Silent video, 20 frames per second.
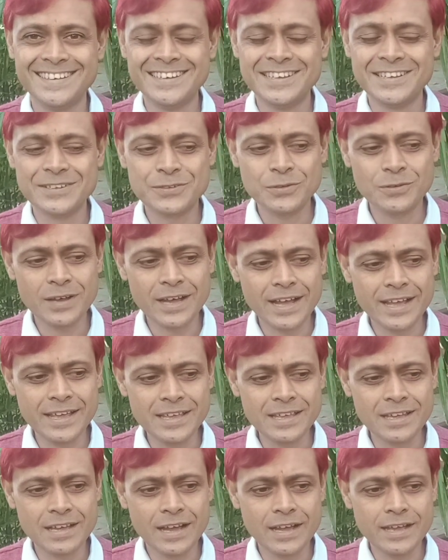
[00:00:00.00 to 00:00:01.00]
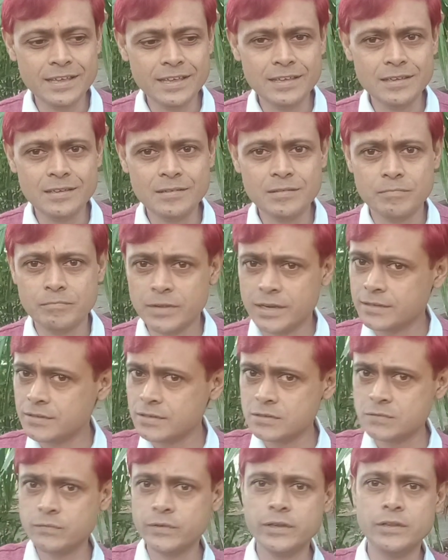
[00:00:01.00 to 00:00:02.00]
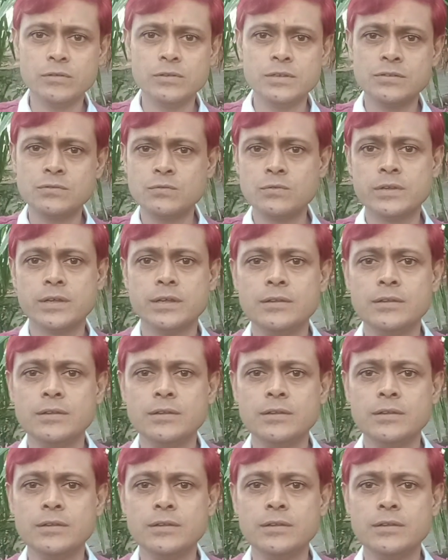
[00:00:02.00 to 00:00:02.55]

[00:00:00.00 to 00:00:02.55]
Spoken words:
So I made this video just to tell